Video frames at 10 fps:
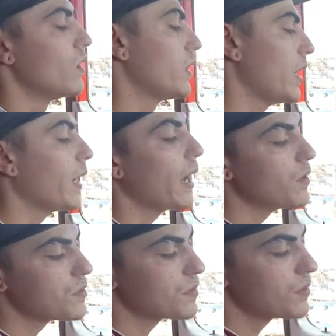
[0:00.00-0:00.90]
Okay,
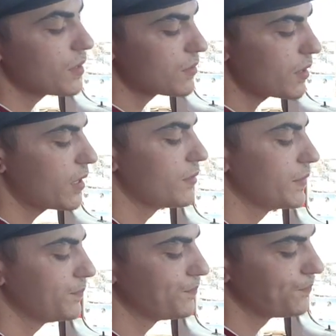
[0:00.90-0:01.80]
gauges are done
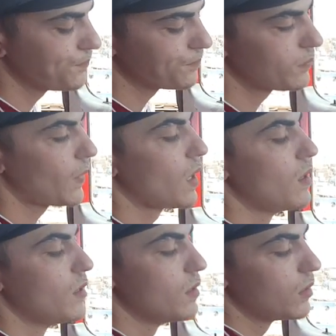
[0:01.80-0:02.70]
cycling.
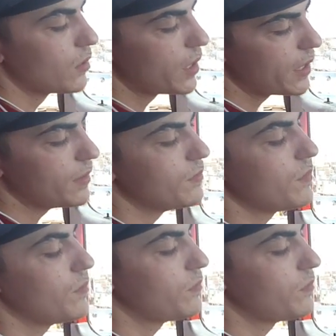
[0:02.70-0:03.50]
Go ahead and